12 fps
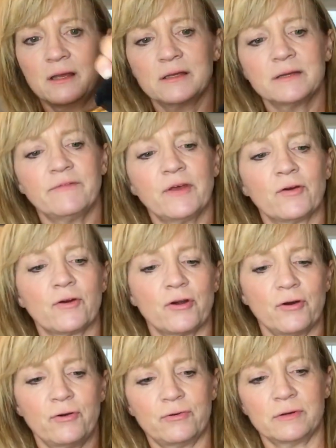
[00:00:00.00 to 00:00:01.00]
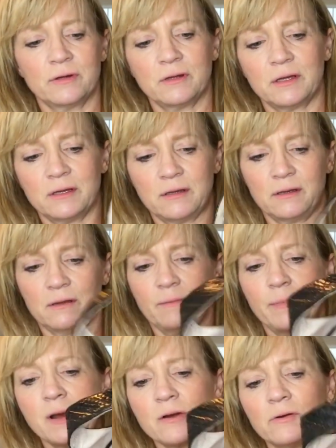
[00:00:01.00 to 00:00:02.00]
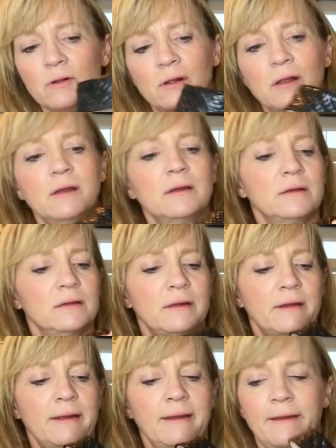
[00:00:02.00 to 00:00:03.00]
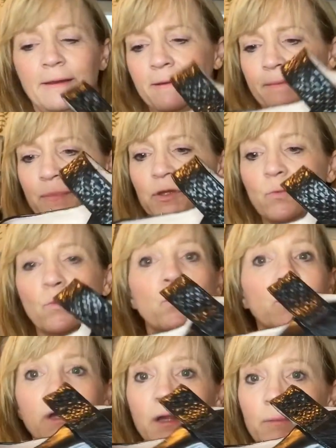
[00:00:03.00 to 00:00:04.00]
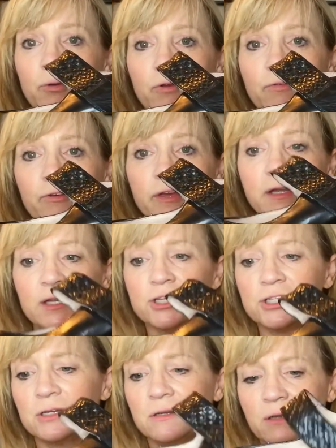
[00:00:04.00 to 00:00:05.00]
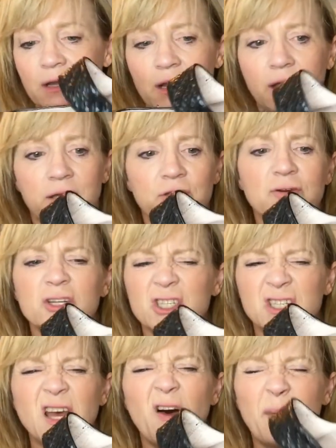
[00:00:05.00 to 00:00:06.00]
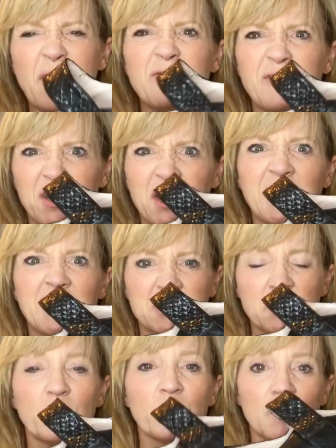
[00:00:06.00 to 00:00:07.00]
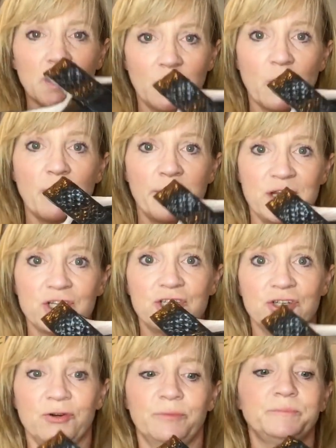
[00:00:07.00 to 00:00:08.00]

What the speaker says: Velcro buckle. Really beautiful condition, and you can just tell by feeling it. It's a really well-made shoe.